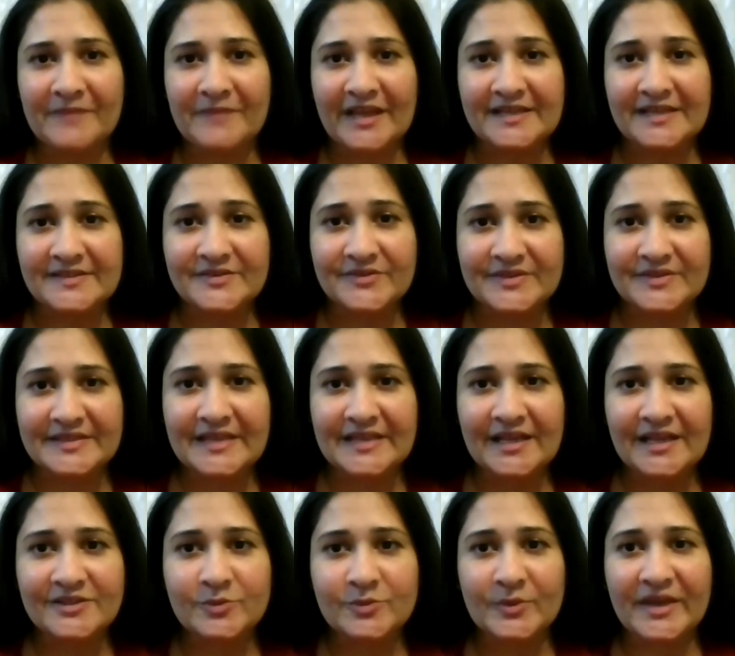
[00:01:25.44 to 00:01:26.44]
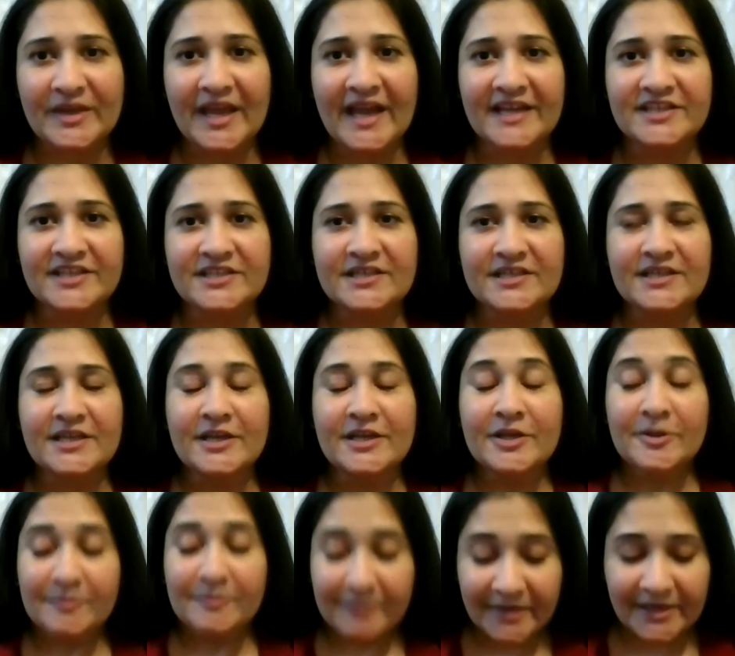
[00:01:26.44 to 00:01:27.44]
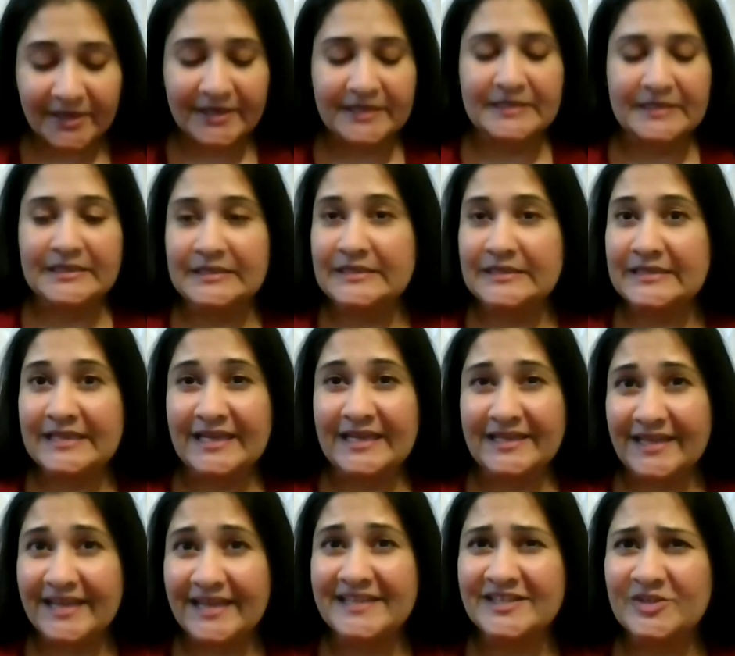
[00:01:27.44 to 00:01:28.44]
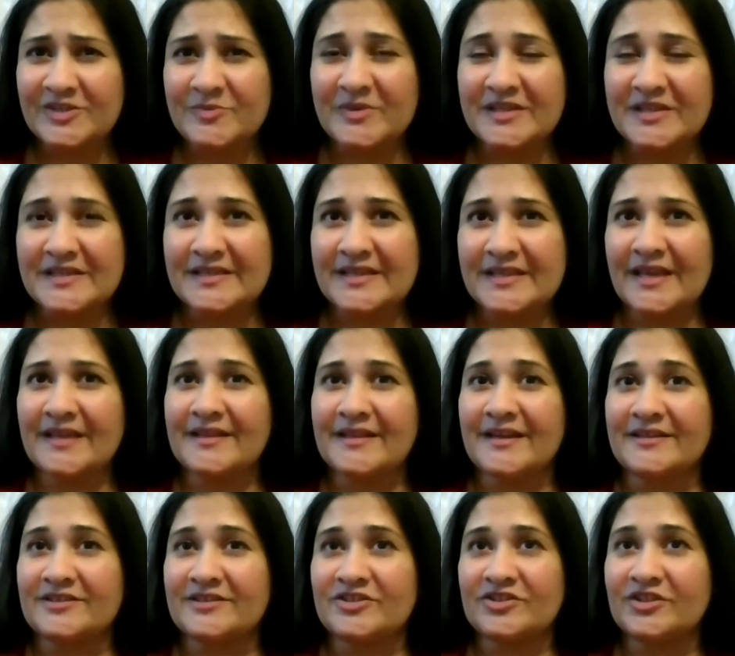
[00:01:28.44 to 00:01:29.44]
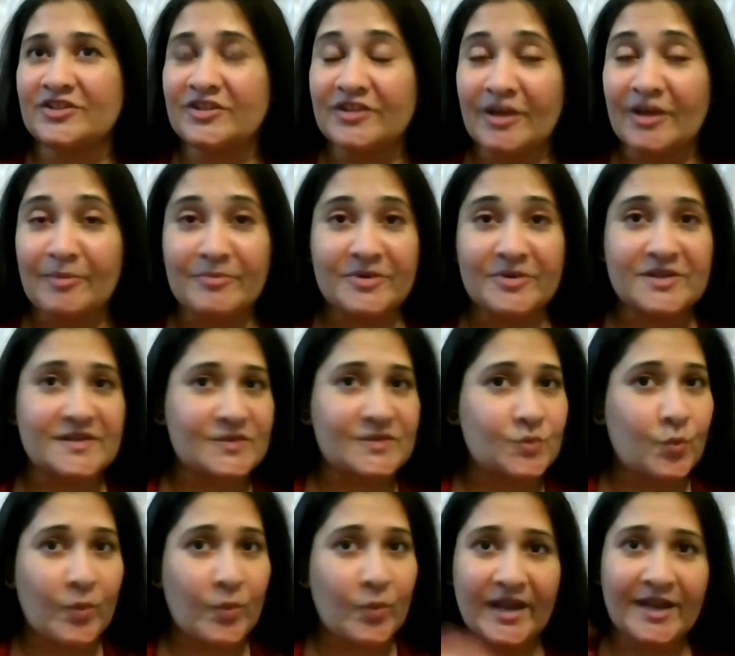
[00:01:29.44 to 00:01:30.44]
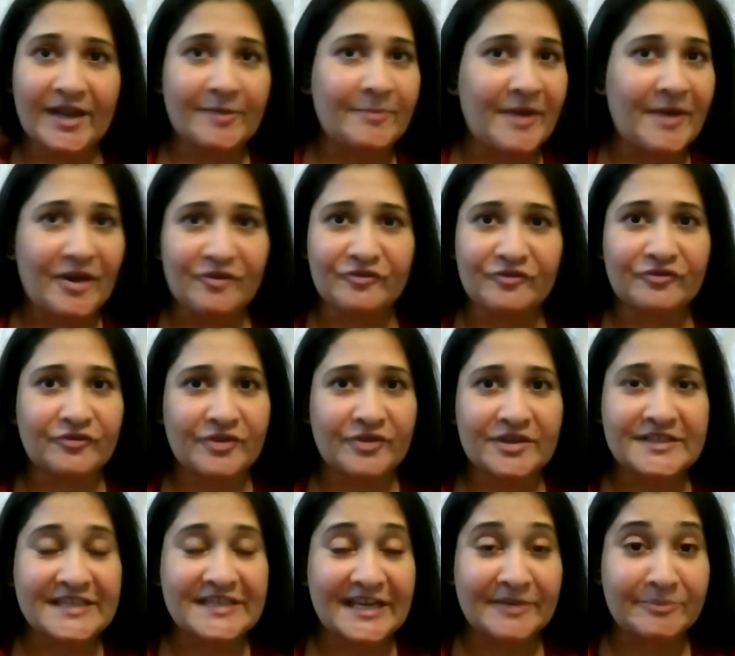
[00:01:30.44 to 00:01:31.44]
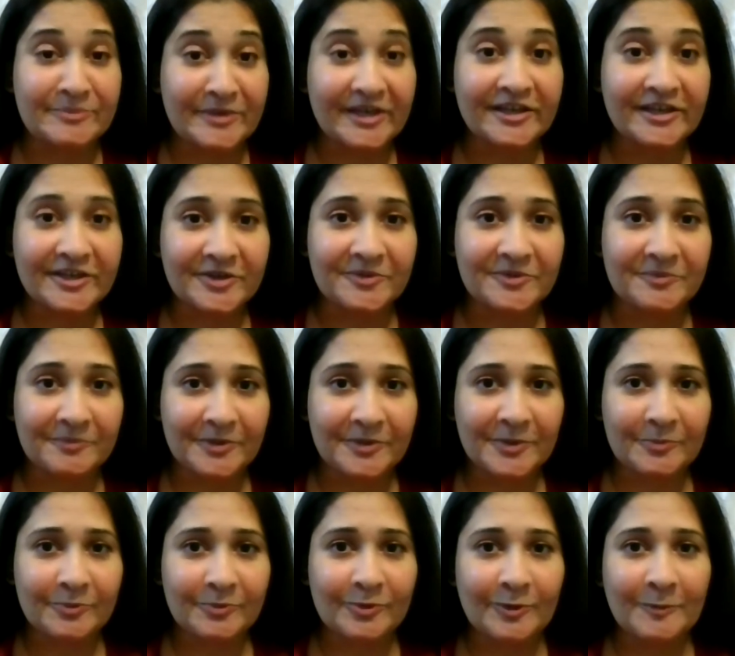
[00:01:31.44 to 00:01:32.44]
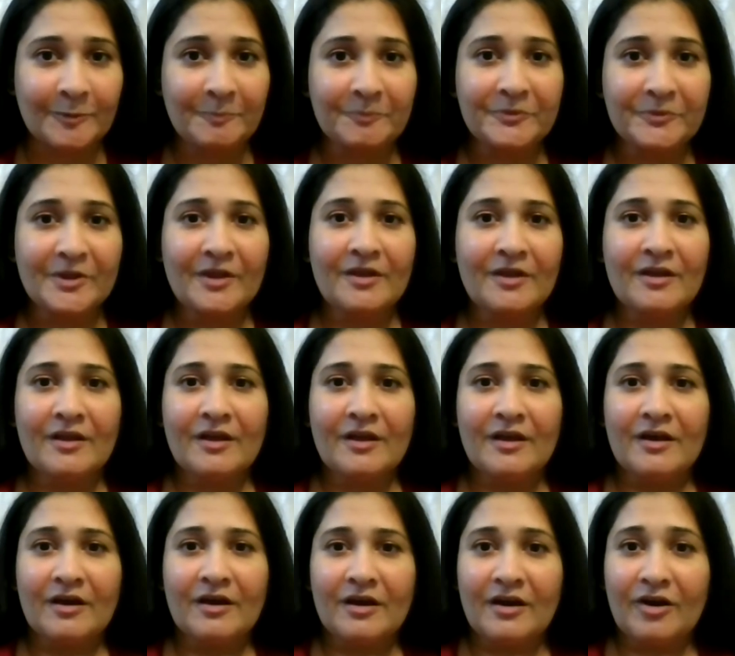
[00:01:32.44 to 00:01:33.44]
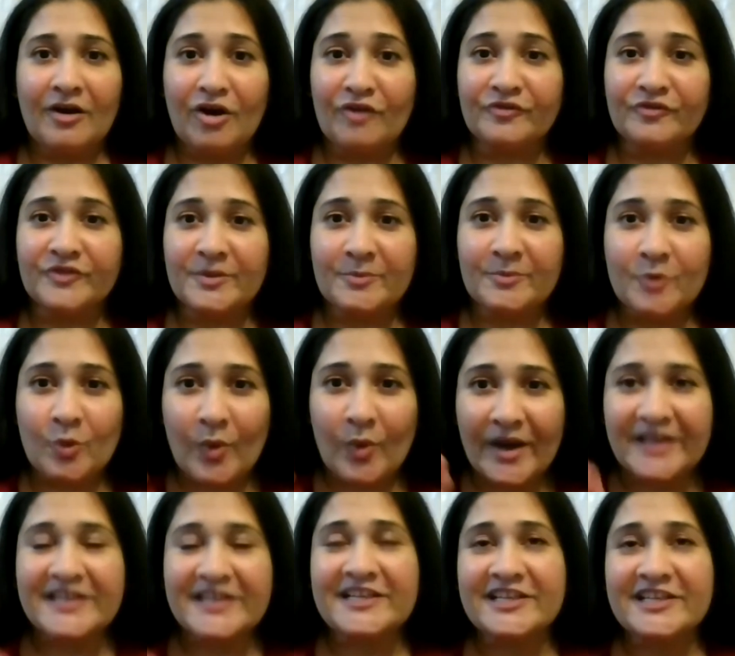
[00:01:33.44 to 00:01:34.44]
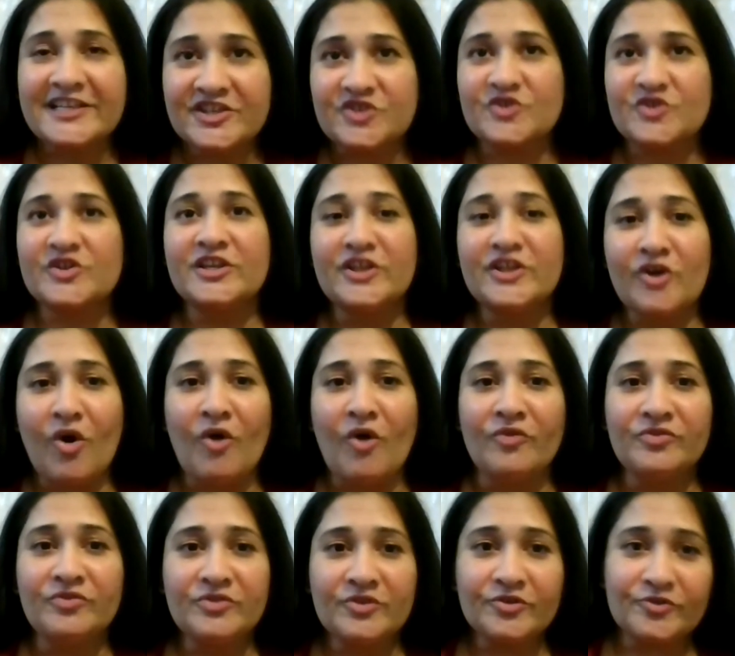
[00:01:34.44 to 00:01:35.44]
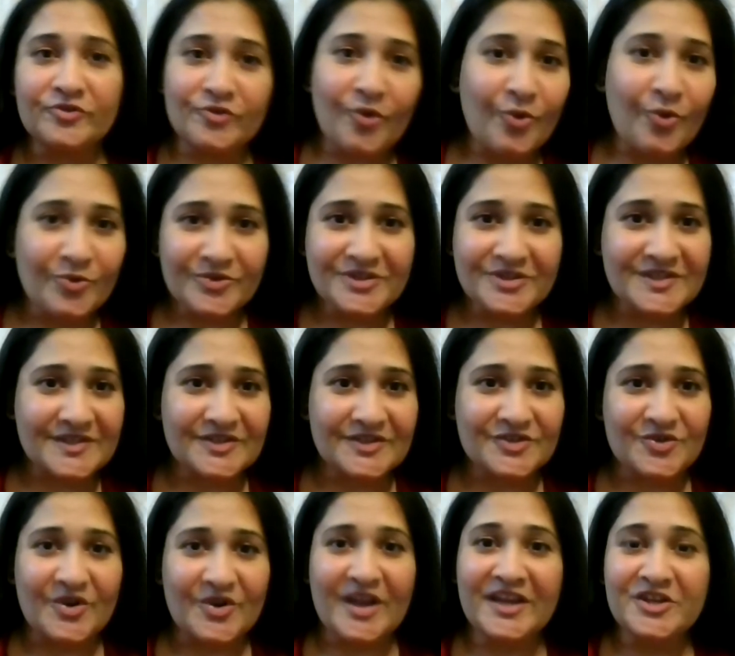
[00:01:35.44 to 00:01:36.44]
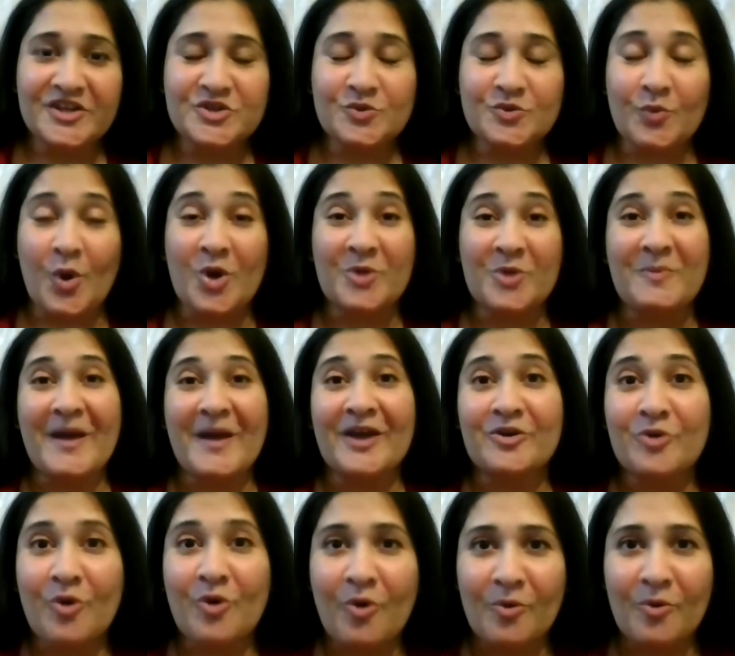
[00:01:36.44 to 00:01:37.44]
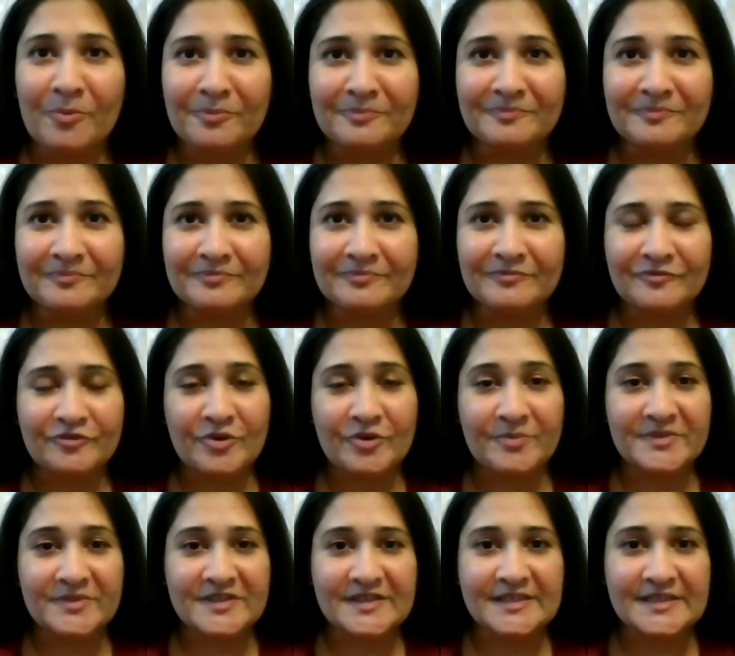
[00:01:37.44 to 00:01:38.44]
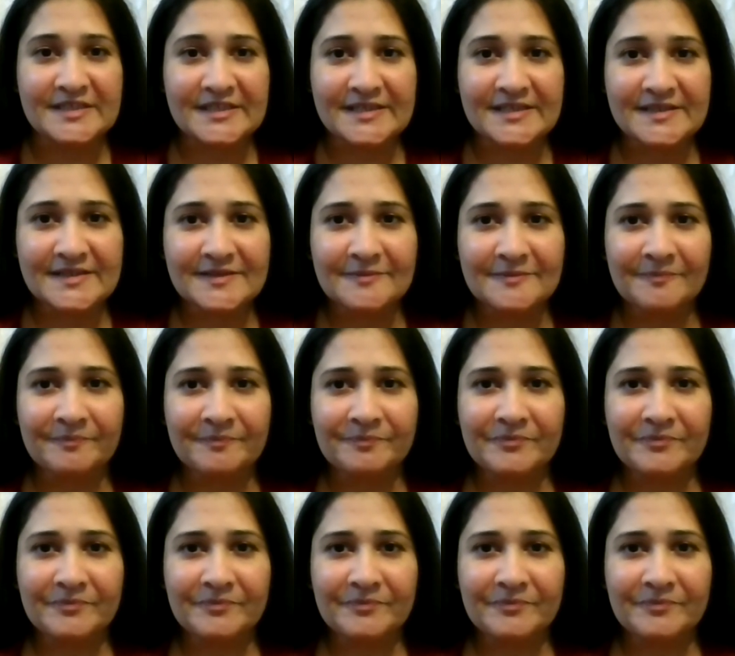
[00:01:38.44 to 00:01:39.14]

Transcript: as a result, we had millions, and estimates say that the number is well above 10 million people, of them quite literally on the roads trying to walk back home from the cities.